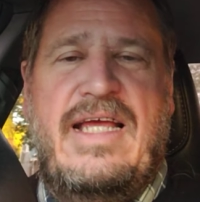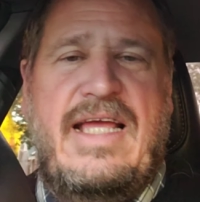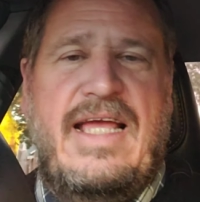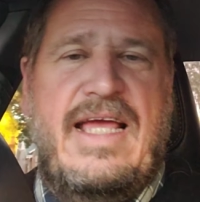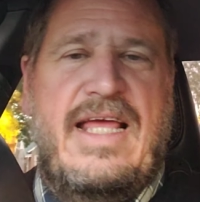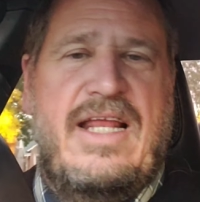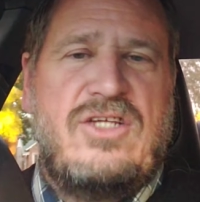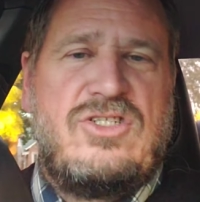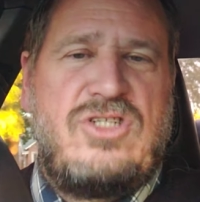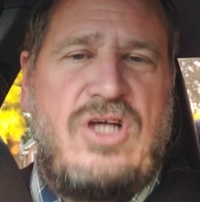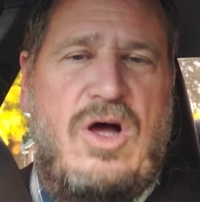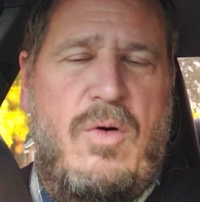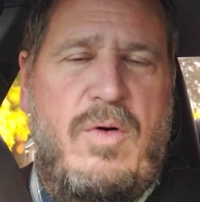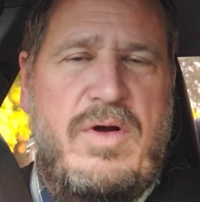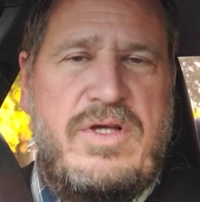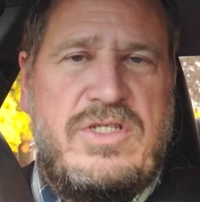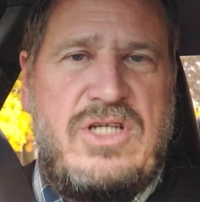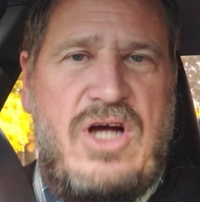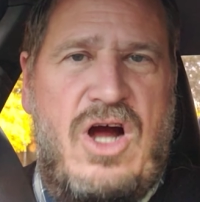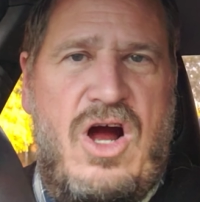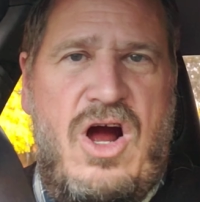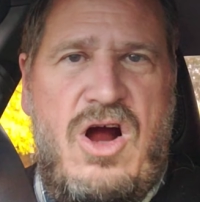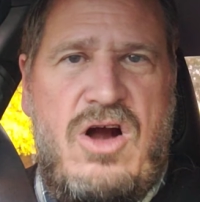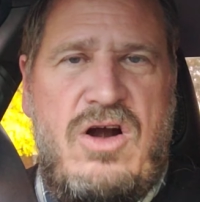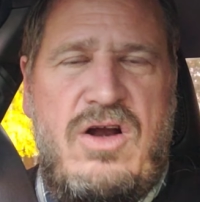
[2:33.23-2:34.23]
It is always
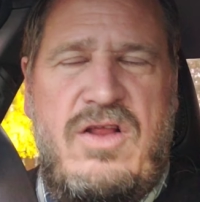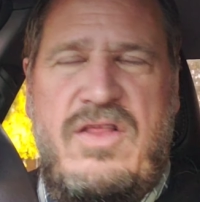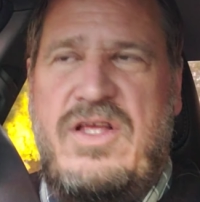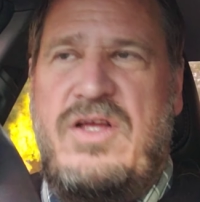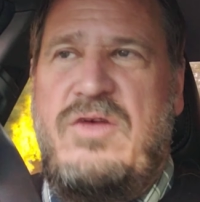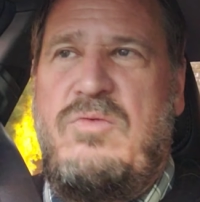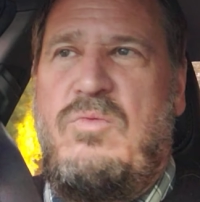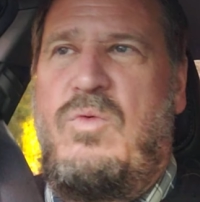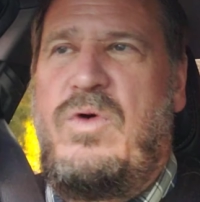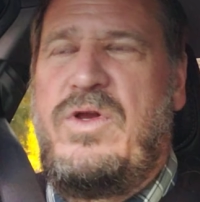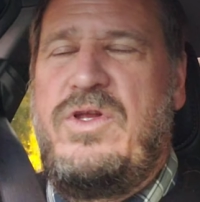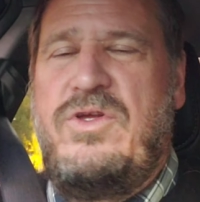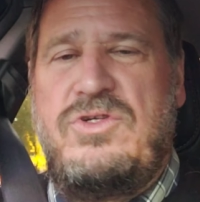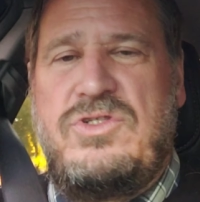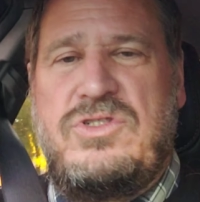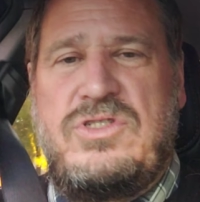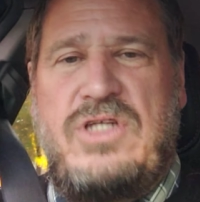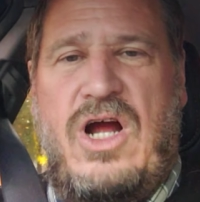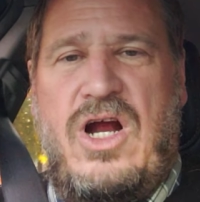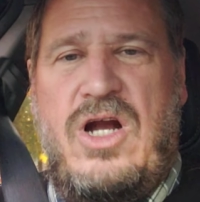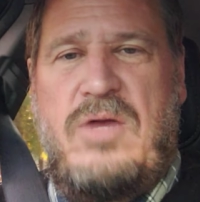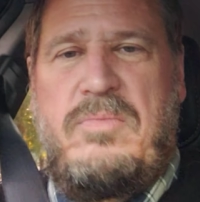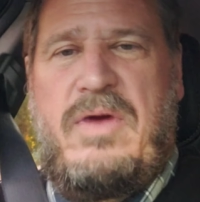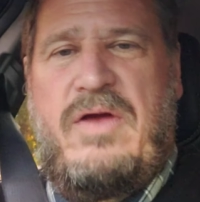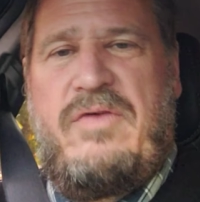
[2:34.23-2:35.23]
harder that when you
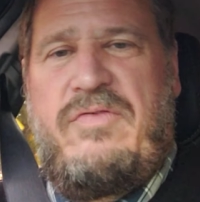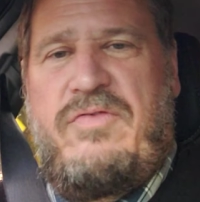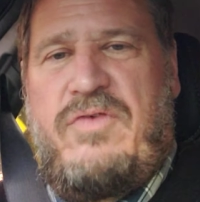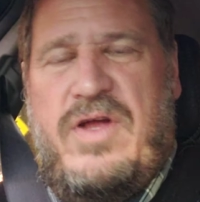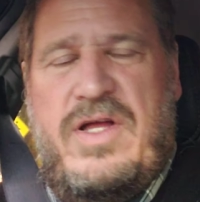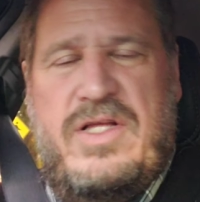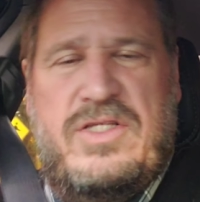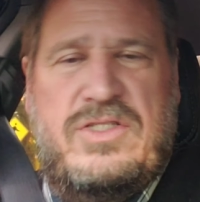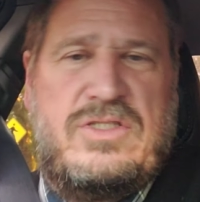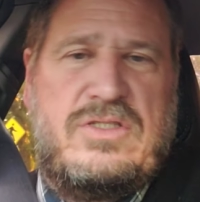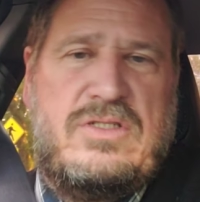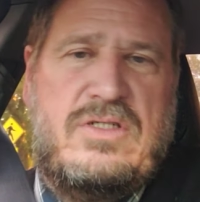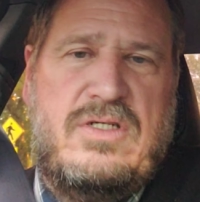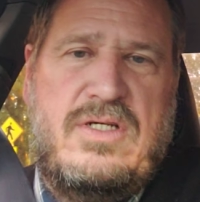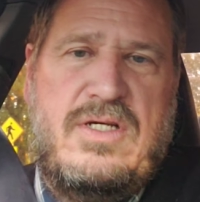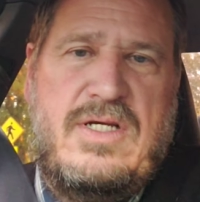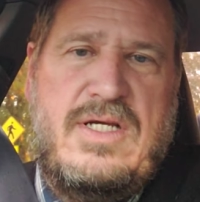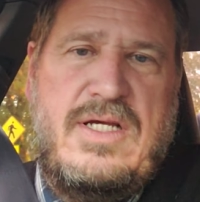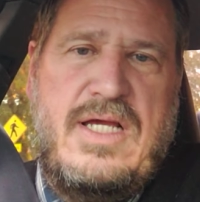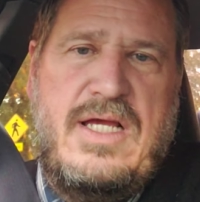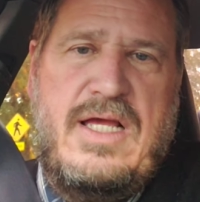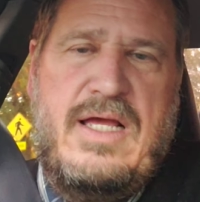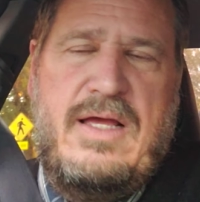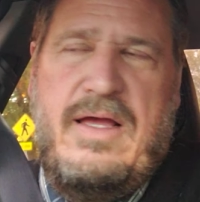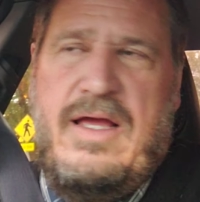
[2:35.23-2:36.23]
start, my friends,
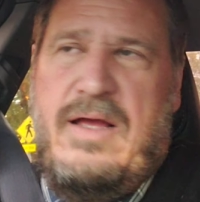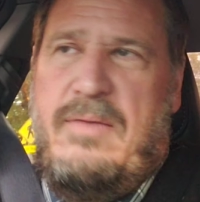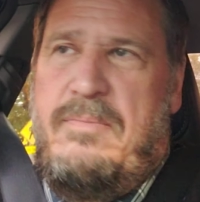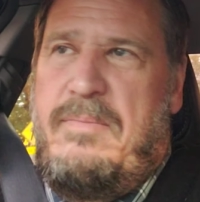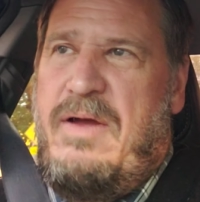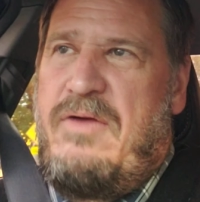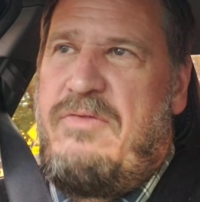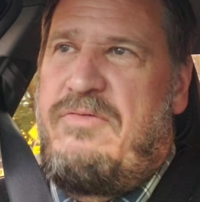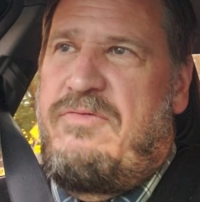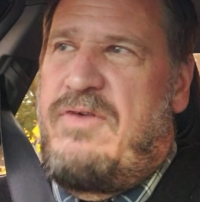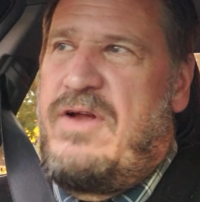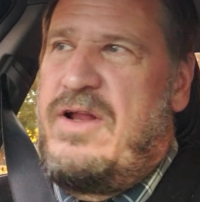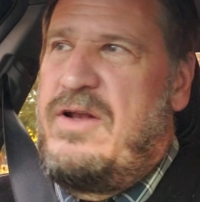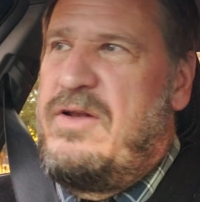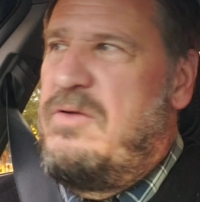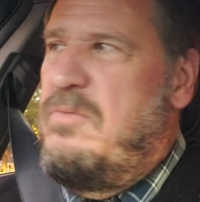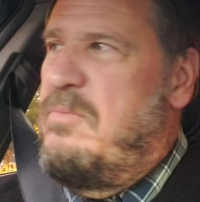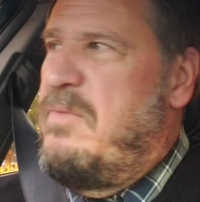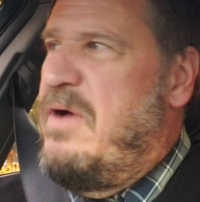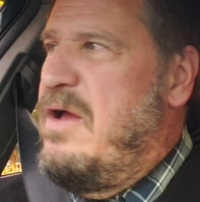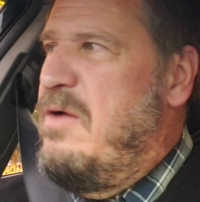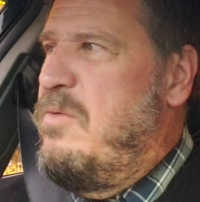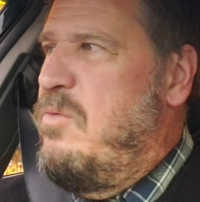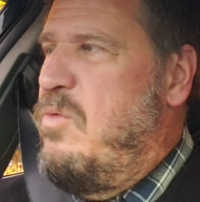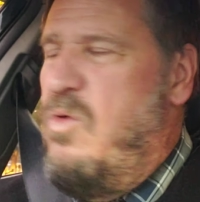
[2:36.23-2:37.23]
and my friend,
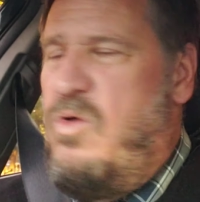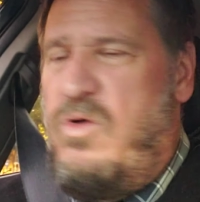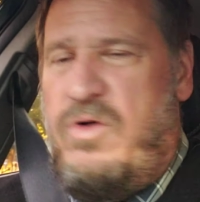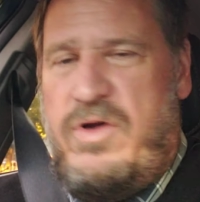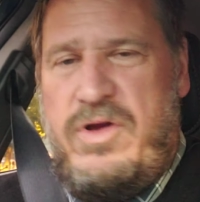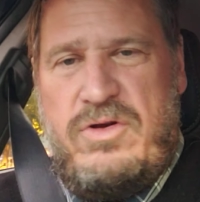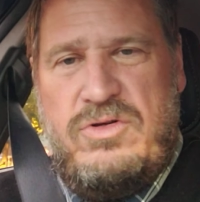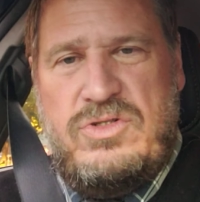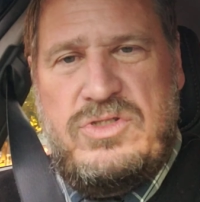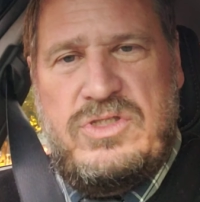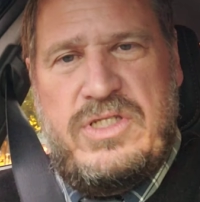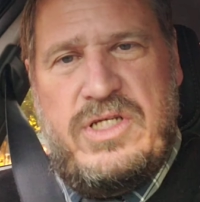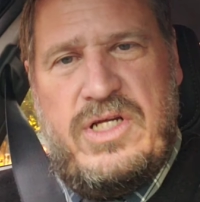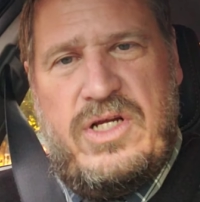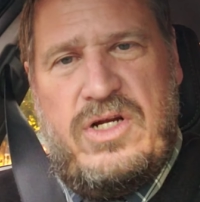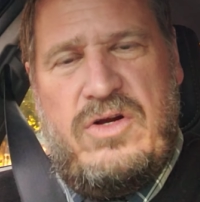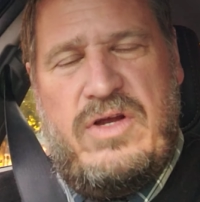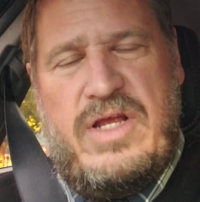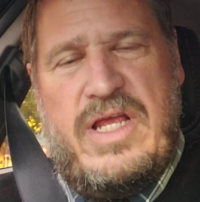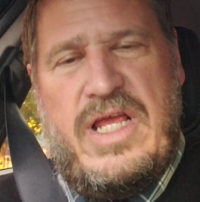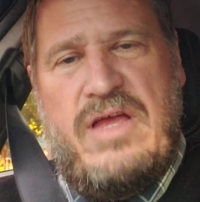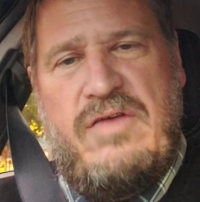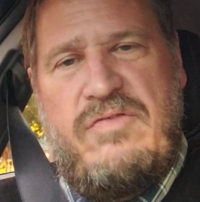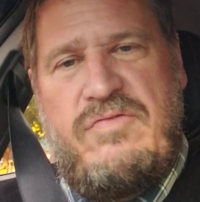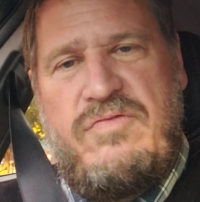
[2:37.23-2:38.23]
my warriors
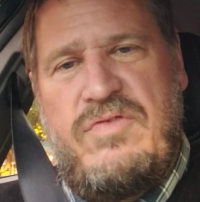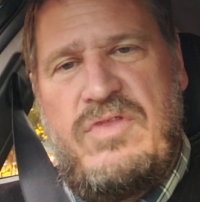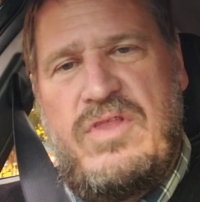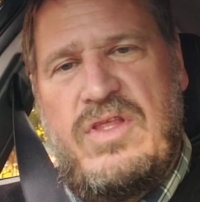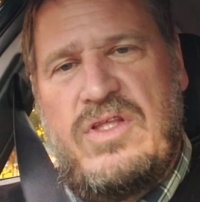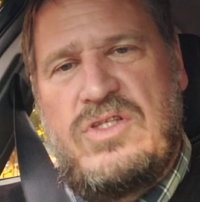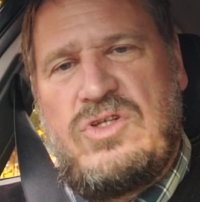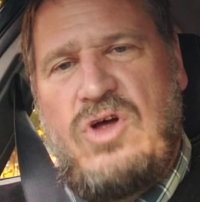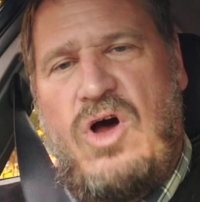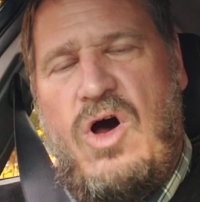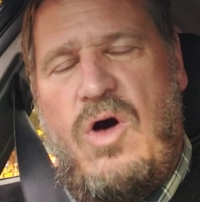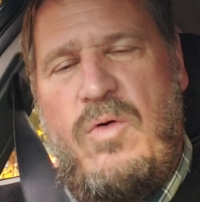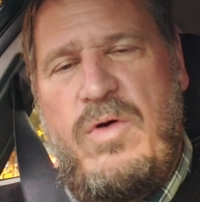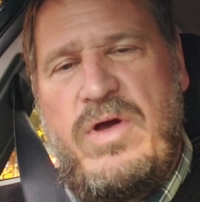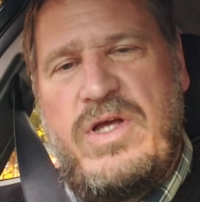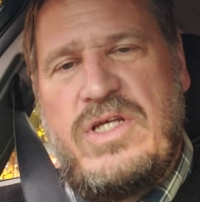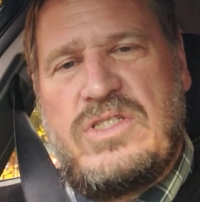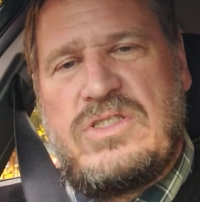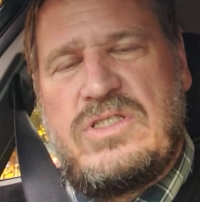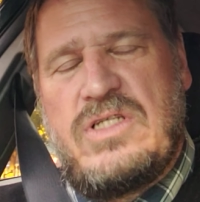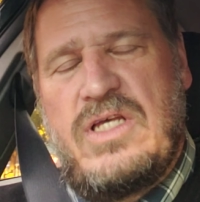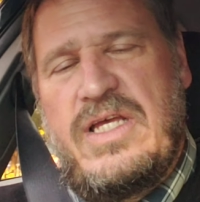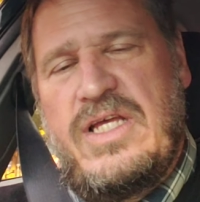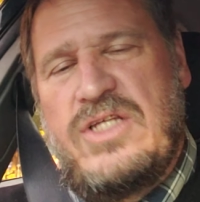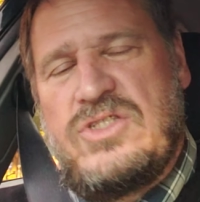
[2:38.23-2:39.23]
here. If it's
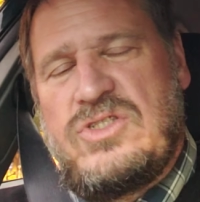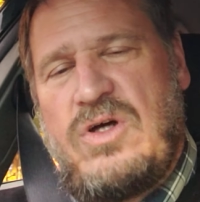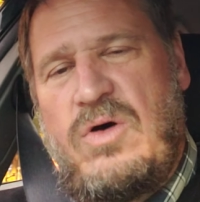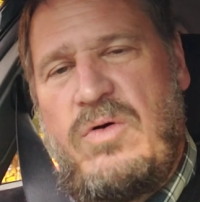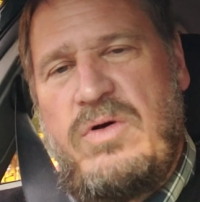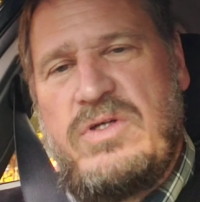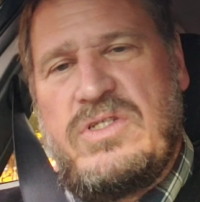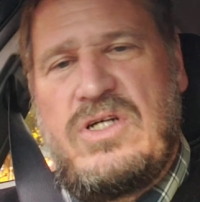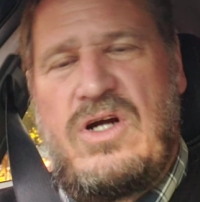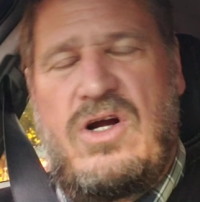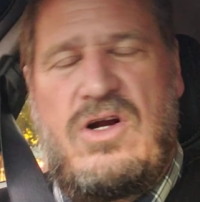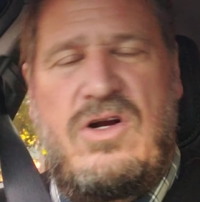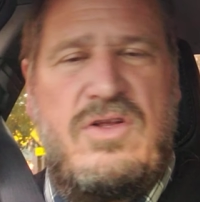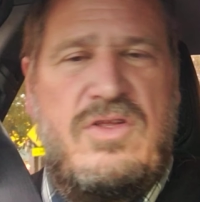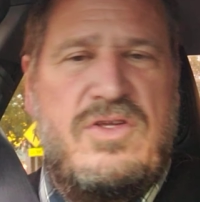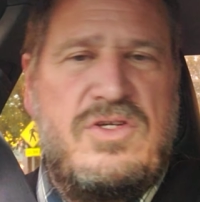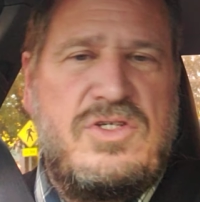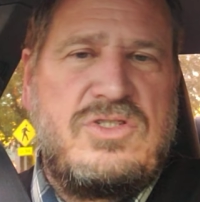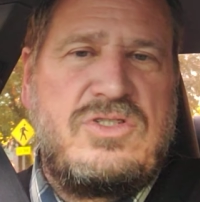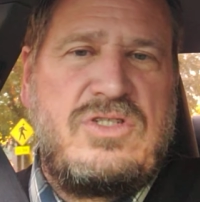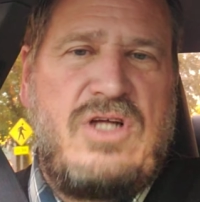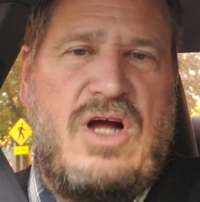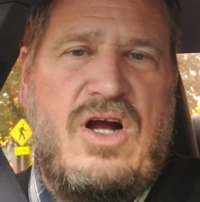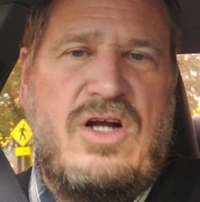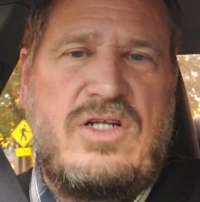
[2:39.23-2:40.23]
always it's always harder to
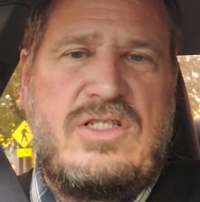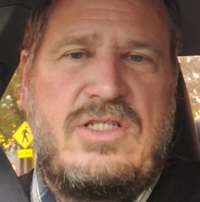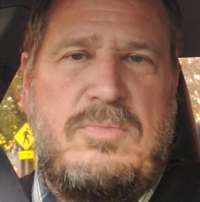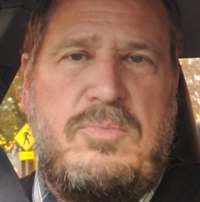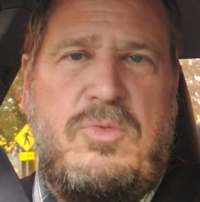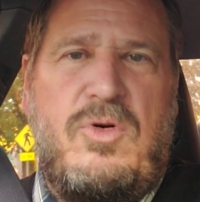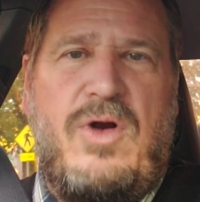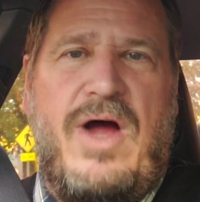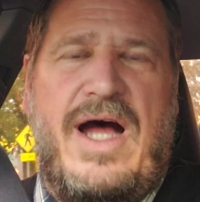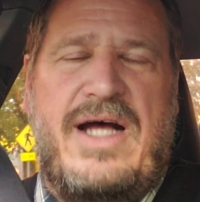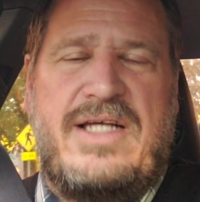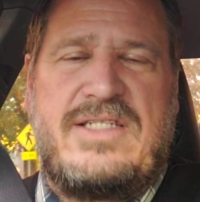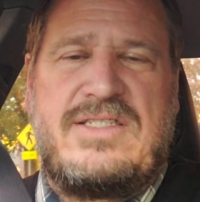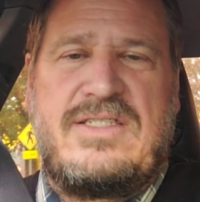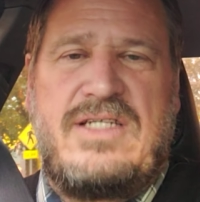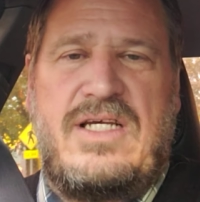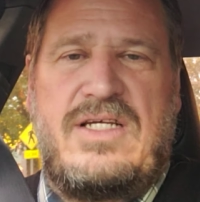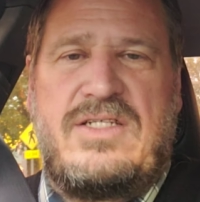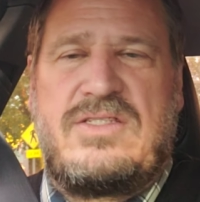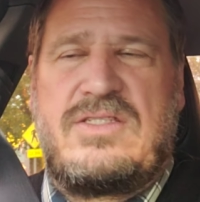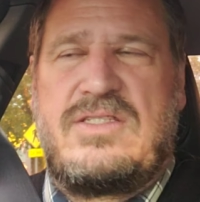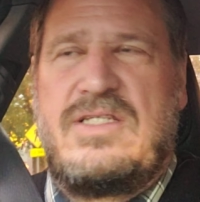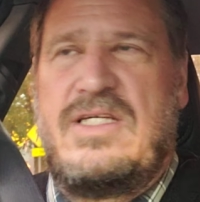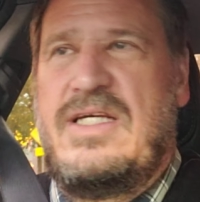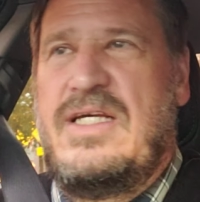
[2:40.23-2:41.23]
start the
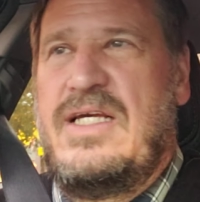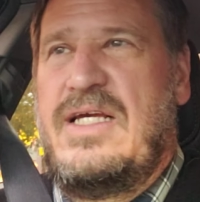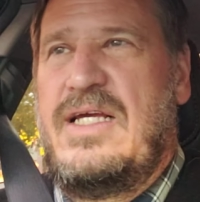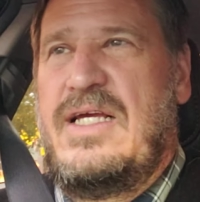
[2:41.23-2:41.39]
process.